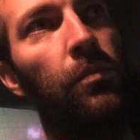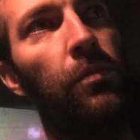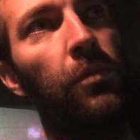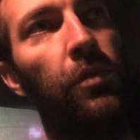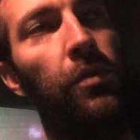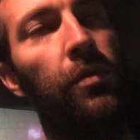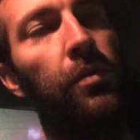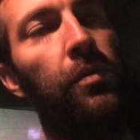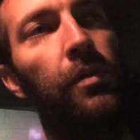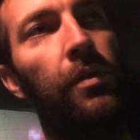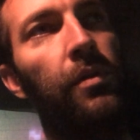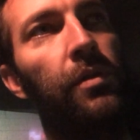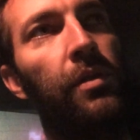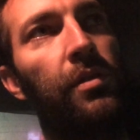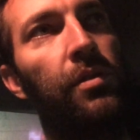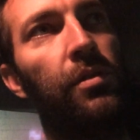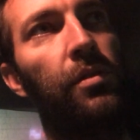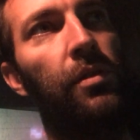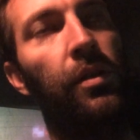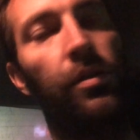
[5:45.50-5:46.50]
Oh,
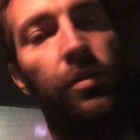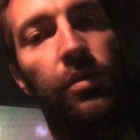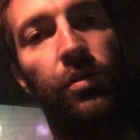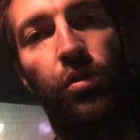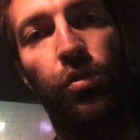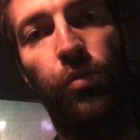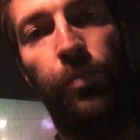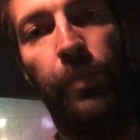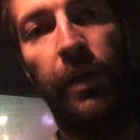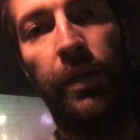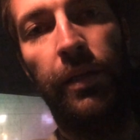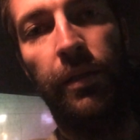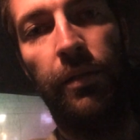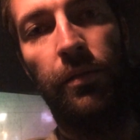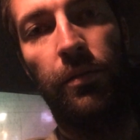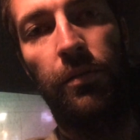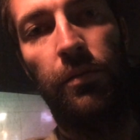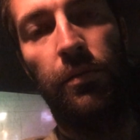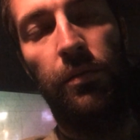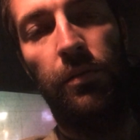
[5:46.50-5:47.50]
there's too many.
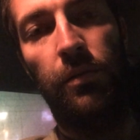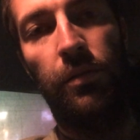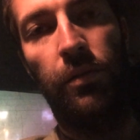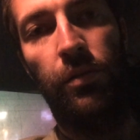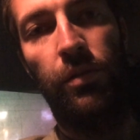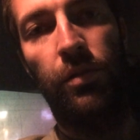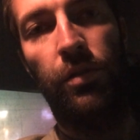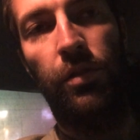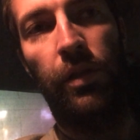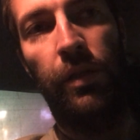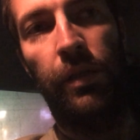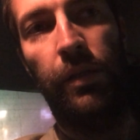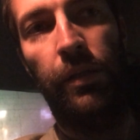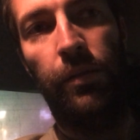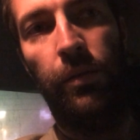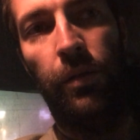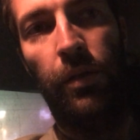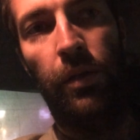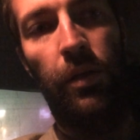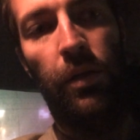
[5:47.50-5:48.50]
There's
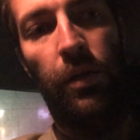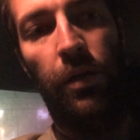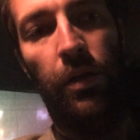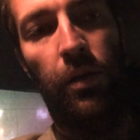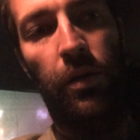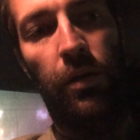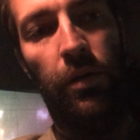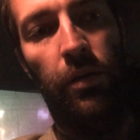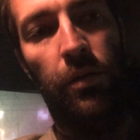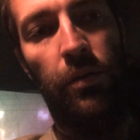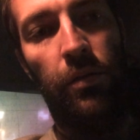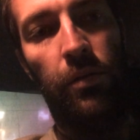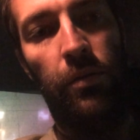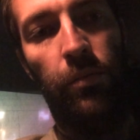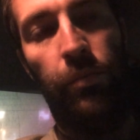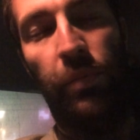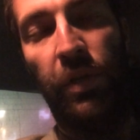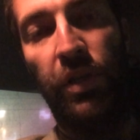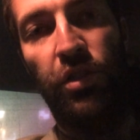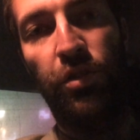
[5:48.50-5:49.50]

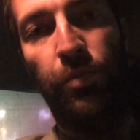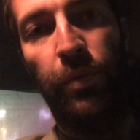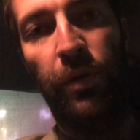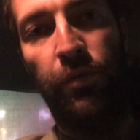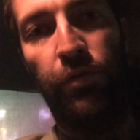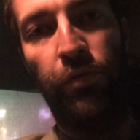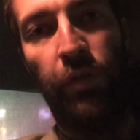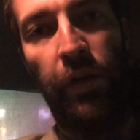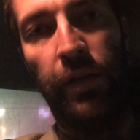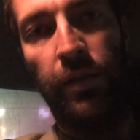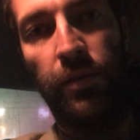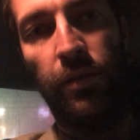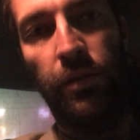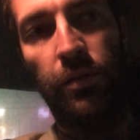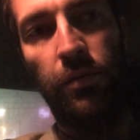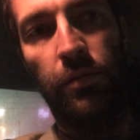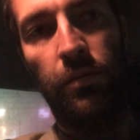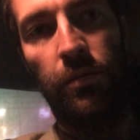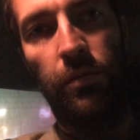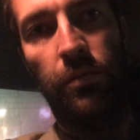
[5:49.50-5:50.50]
Benjamin
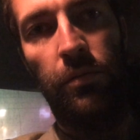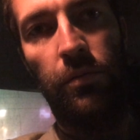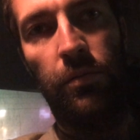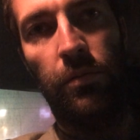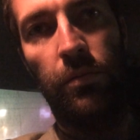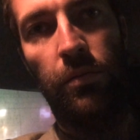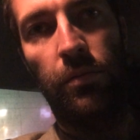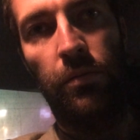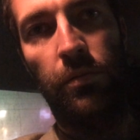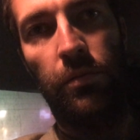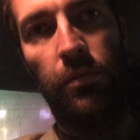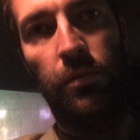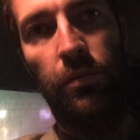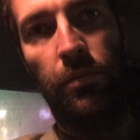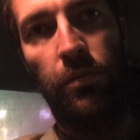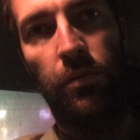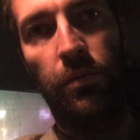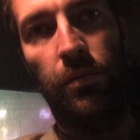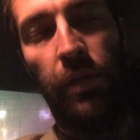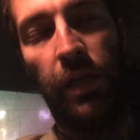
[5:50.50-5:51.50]
Franklin,
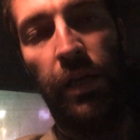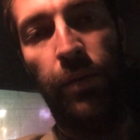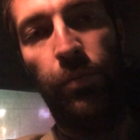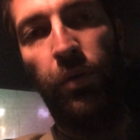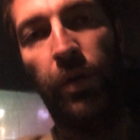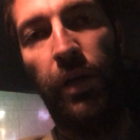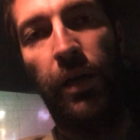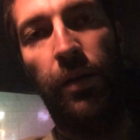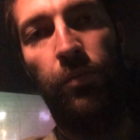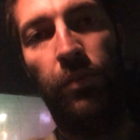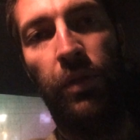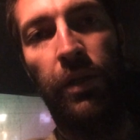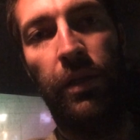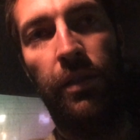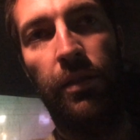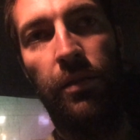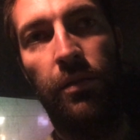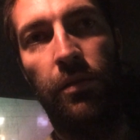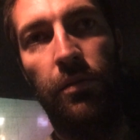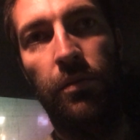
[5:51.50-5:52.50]
Abraham
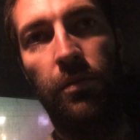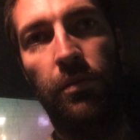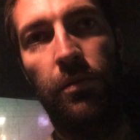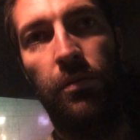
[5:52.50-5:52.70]
Lincoln.